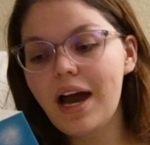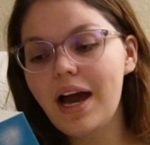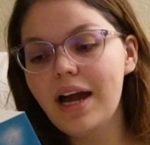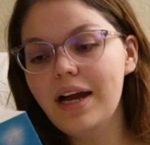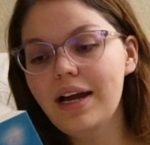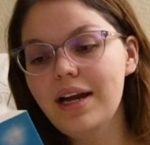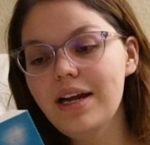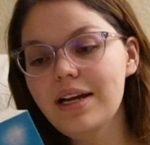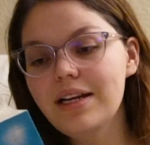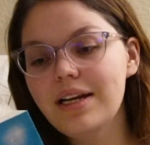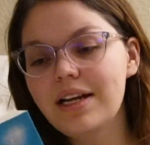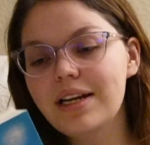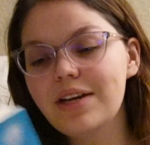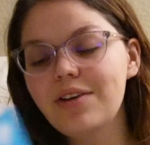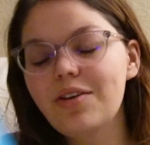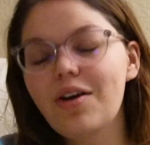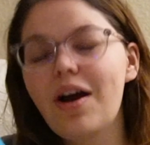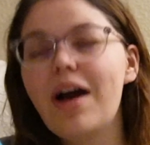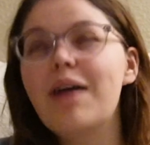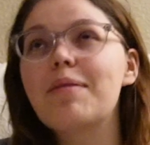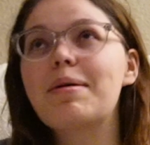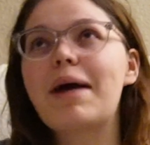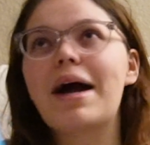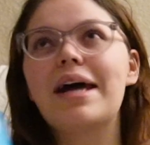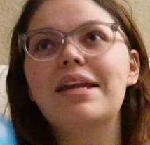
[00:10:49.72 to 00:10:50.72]
I don't know,
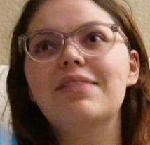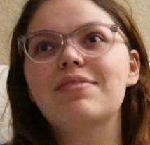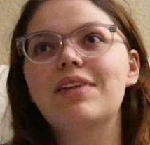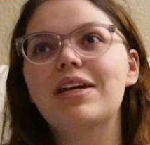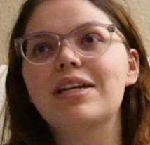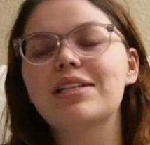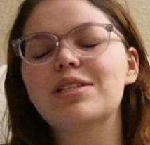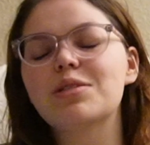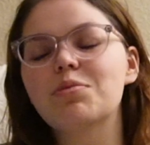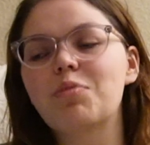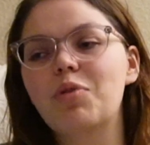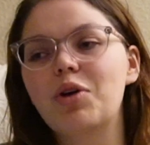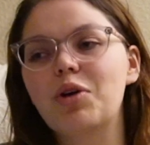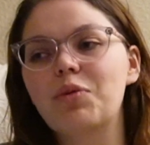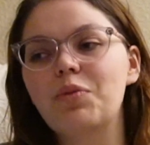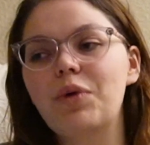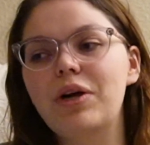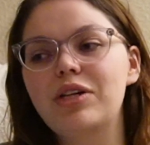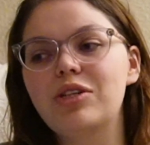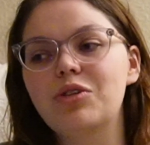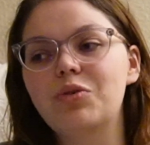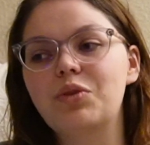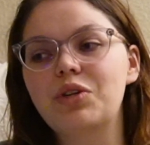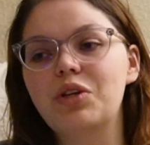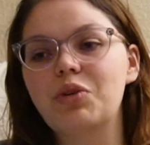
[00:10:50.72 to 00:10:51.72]
I'm kind of getting to the point where I
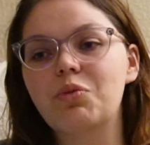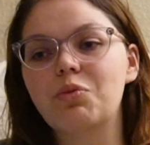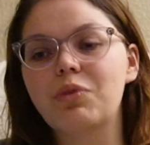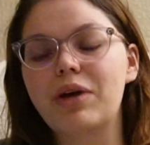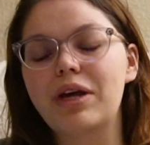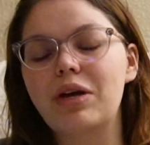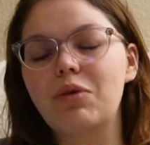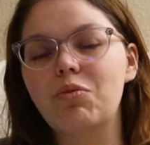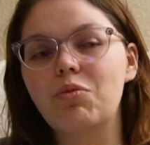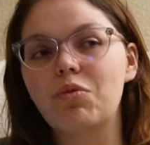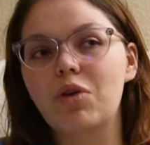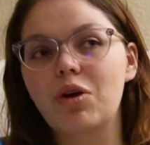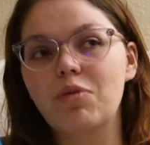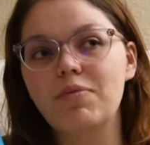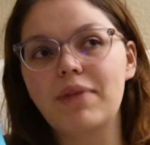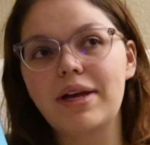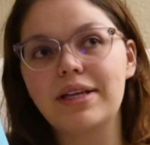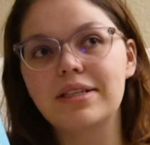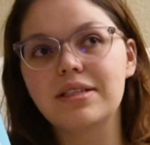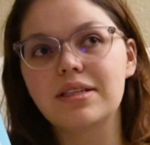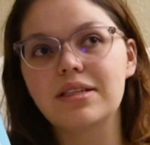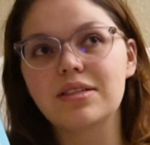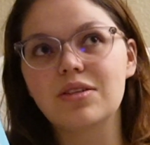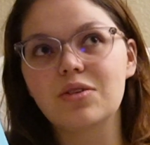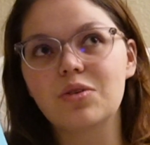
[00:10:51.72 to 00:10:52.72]
don't want to rate
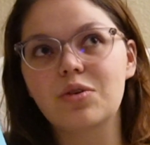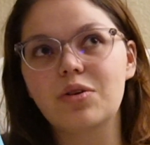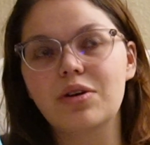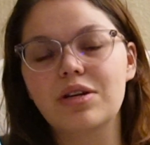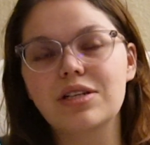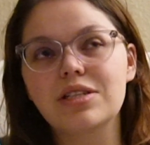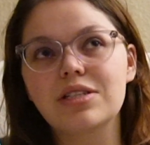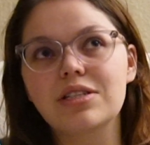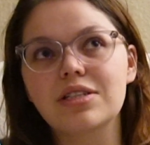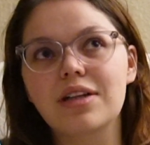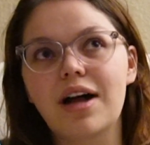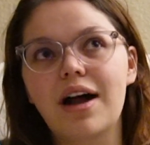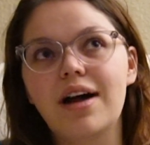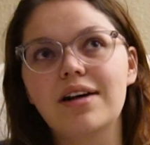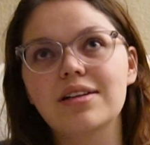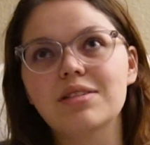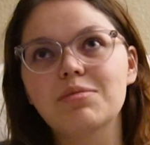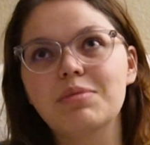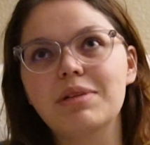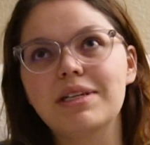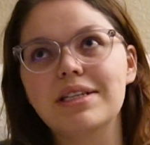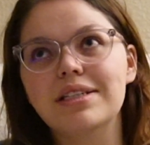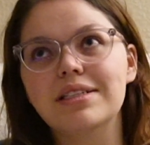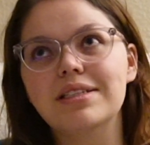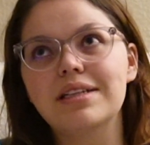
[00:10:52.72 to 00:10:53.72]
romances according to stars
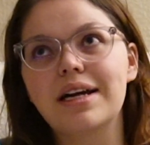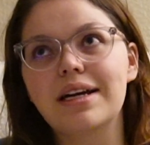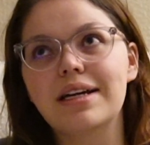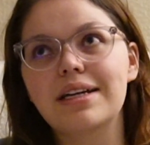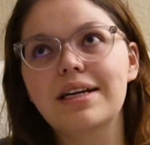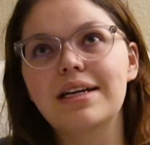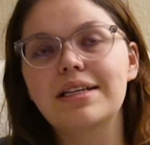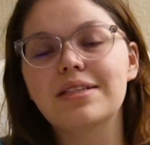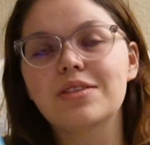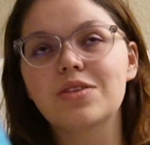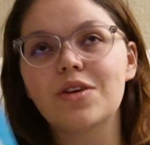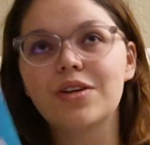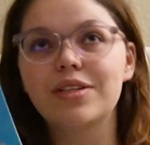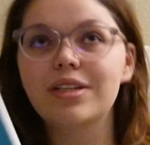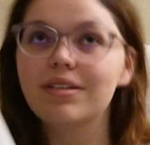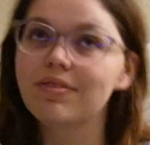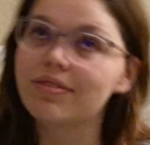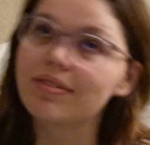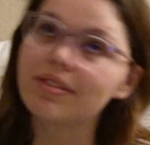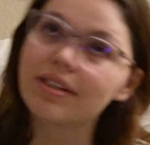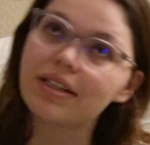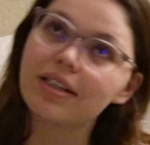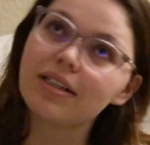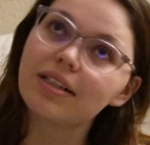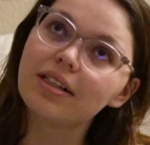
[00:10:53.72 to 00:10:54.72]
because like it's so
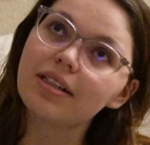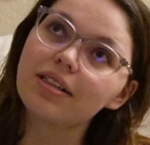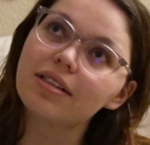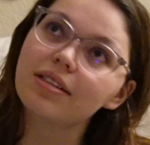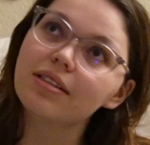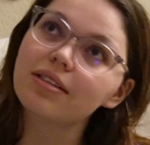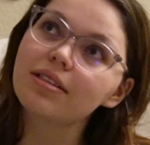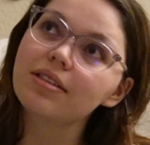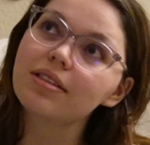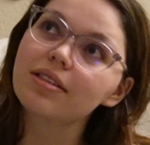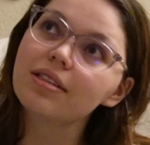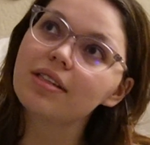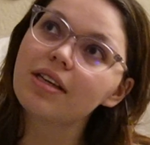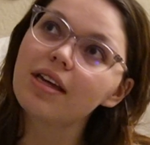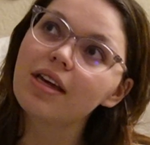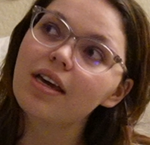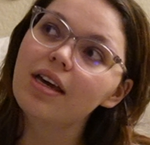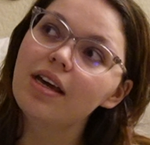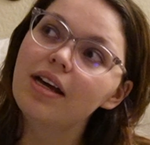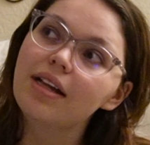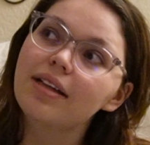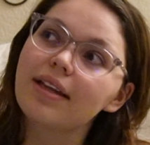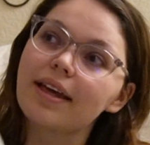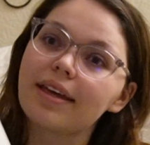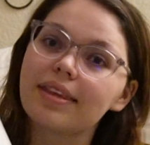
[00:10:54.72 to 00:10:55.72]
difficult.
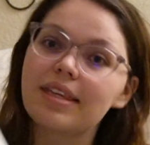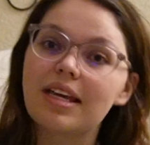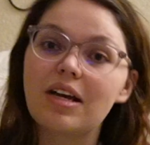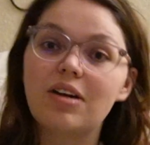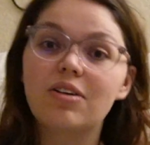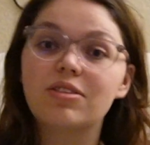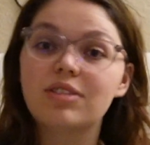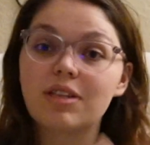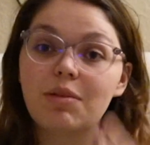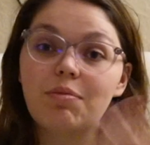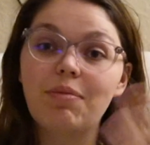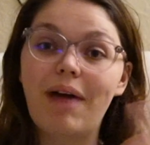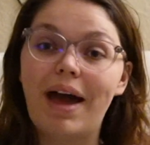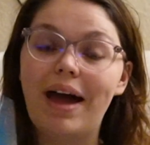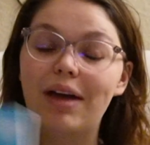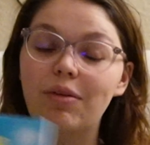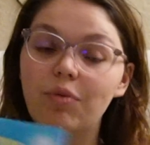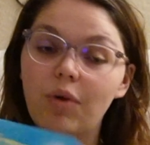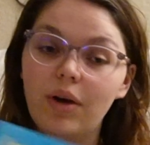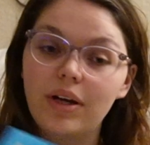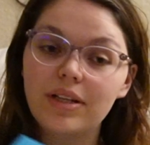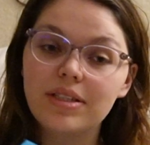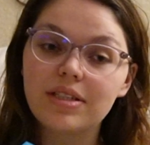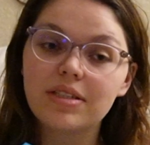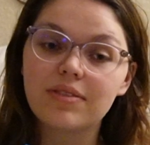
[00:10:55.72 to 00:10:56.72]
Like there are some bad
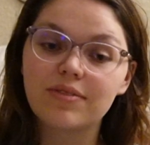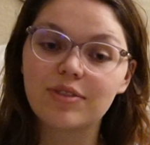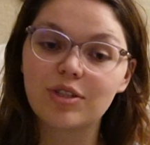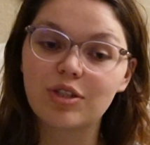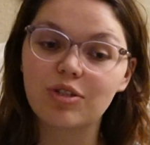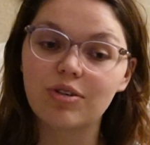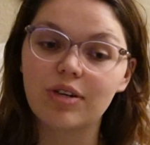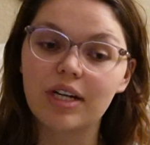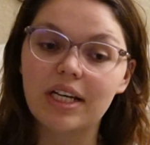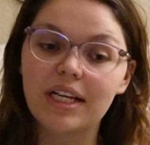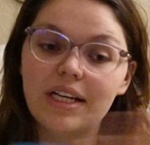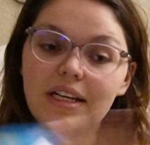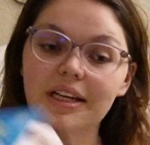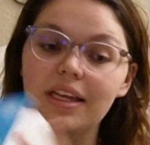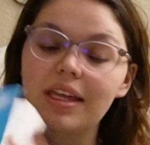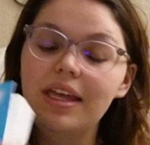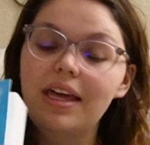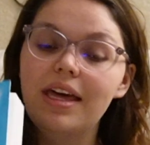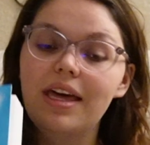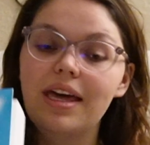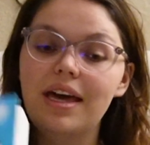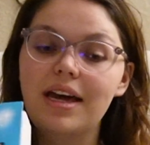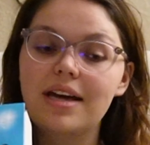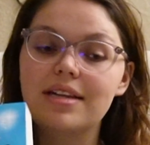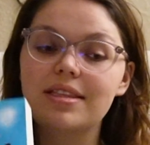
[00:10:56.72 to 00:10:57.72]
ones for sure.
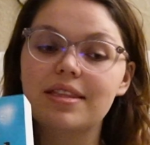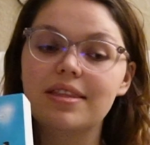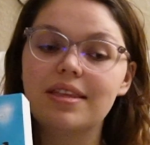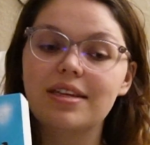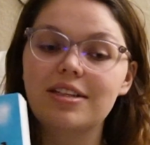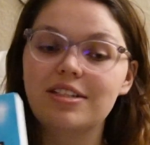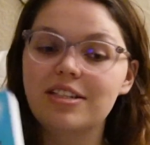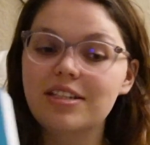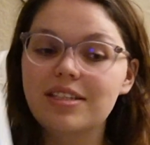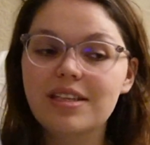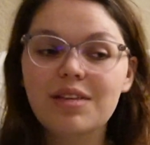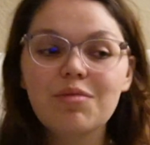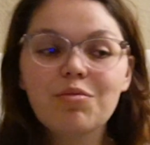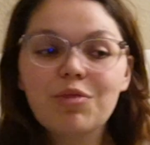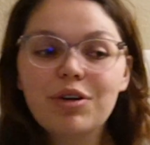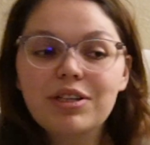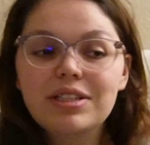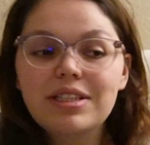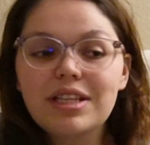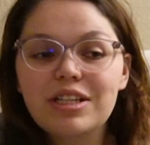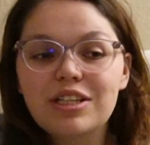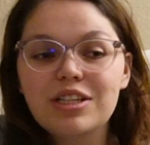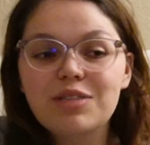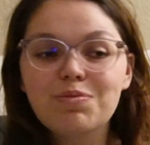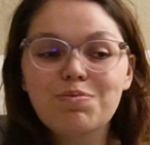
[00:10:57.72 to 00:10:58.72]
And then there's just some ones
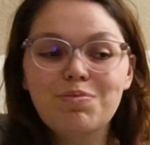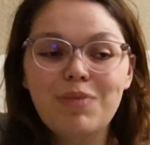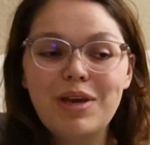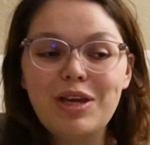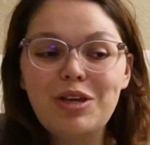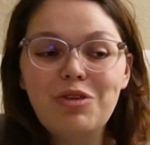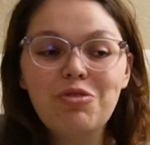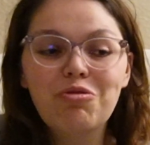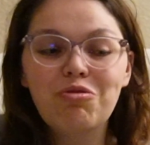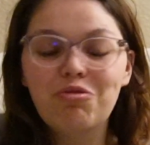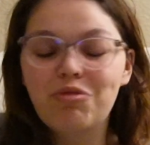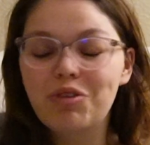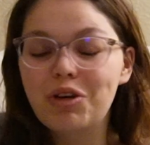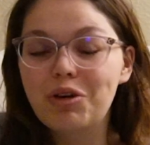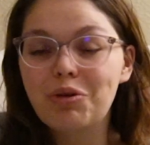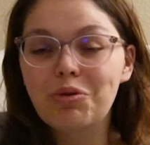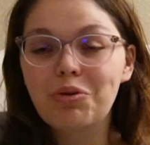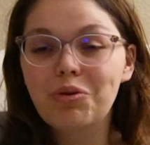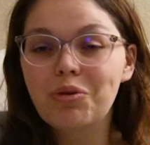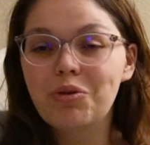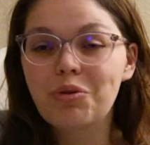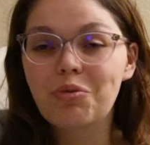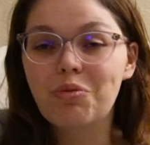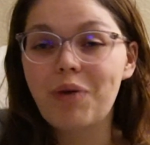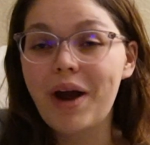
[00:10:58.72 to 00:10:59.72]
that just make you feel
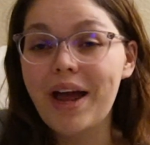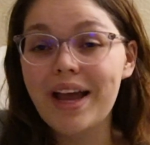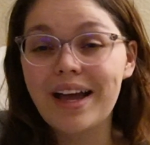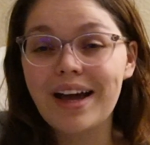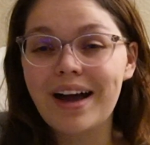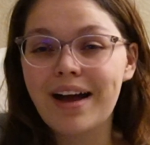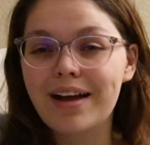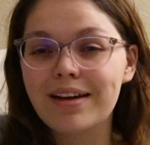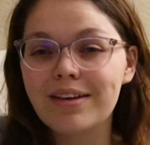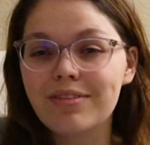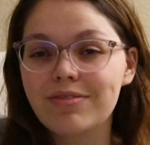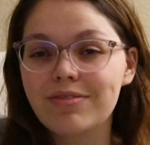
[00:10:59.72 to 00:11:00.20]
the right kind of